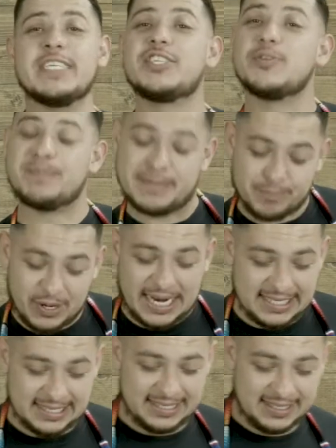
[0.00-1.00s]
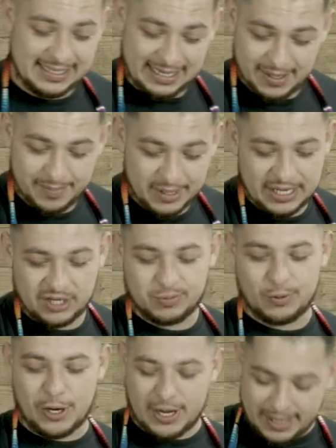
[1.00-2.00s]
stupid prizes. But guess
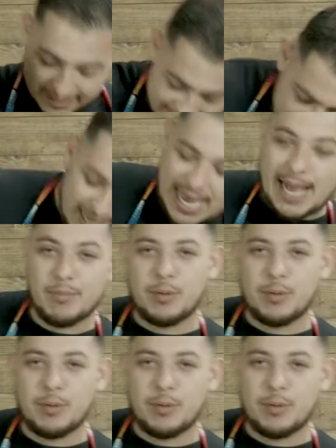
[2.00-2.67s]
what? I'm a